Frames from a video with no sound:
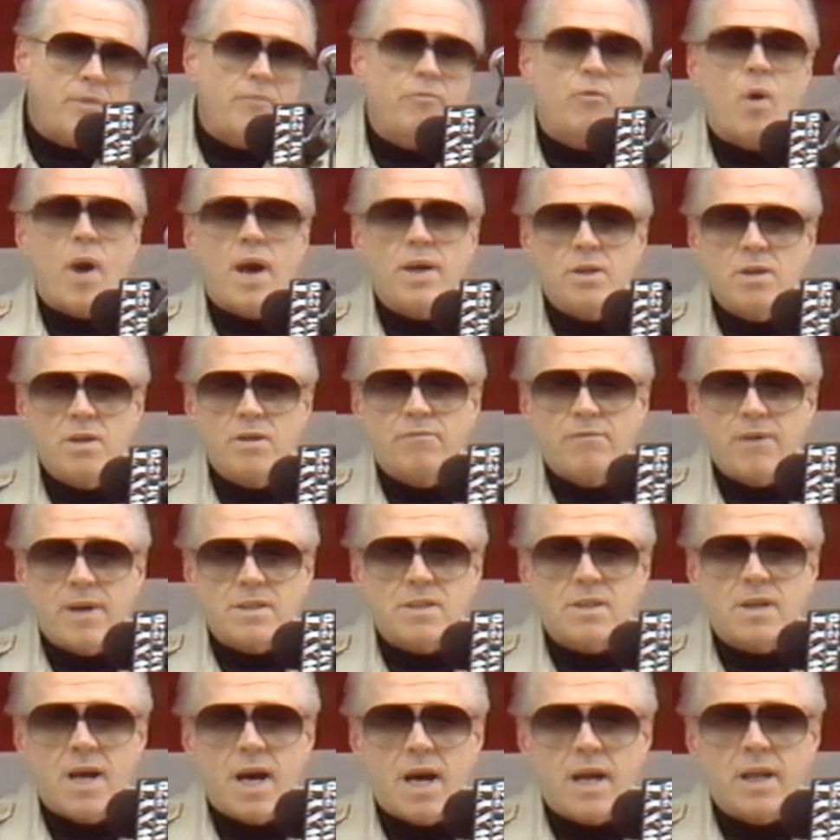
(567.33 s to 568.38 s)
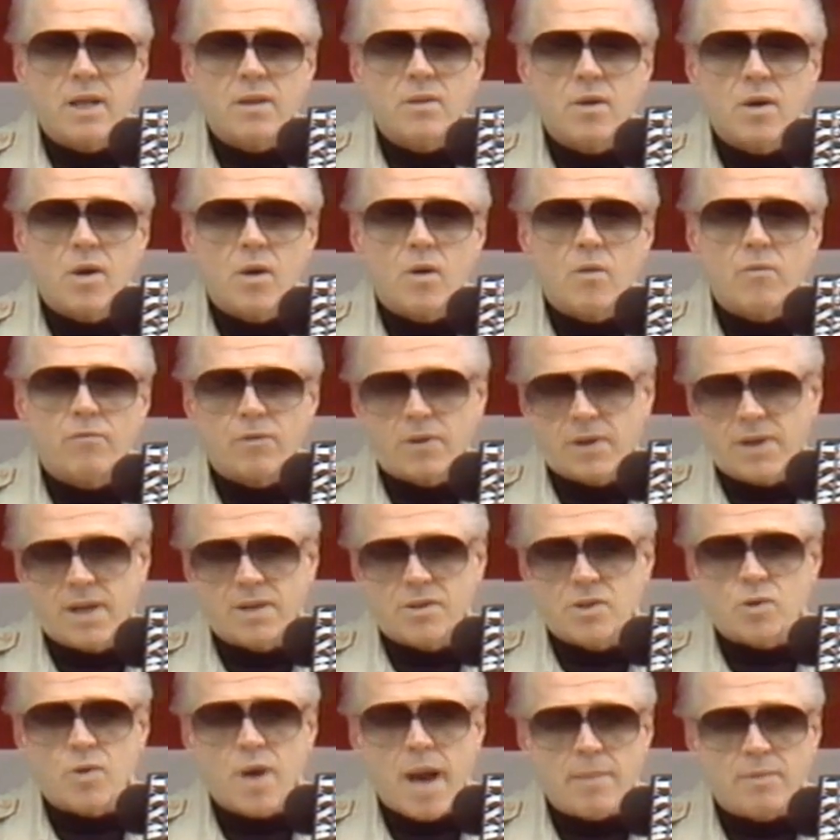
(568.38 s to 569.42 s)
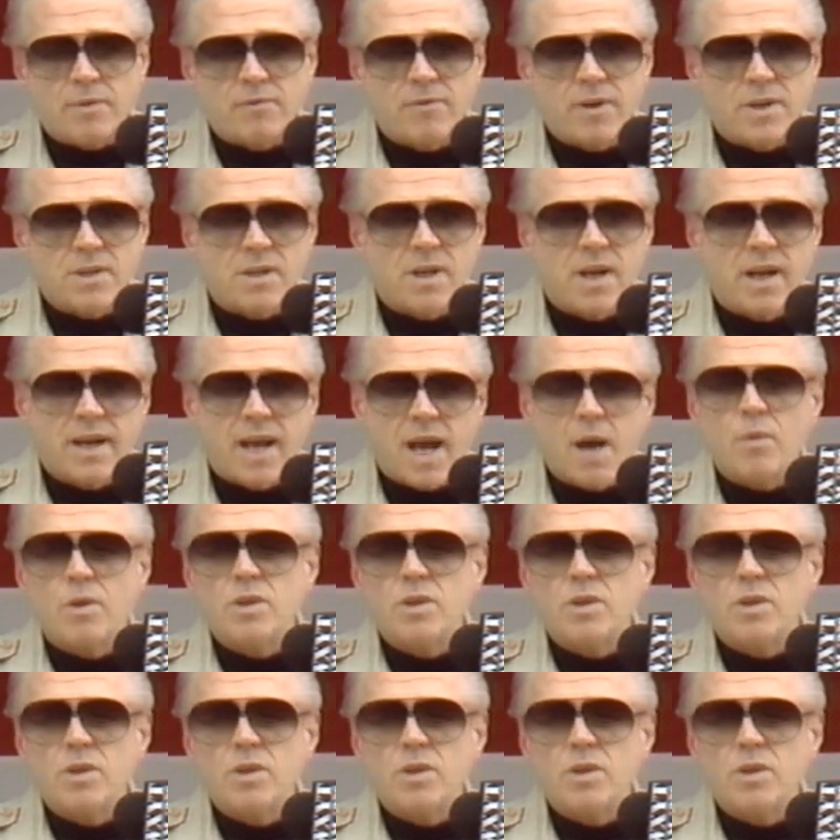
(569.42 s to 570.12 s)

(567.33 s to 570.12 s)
Before I do the pheasant hunting, though, scrap the pheasant hunting.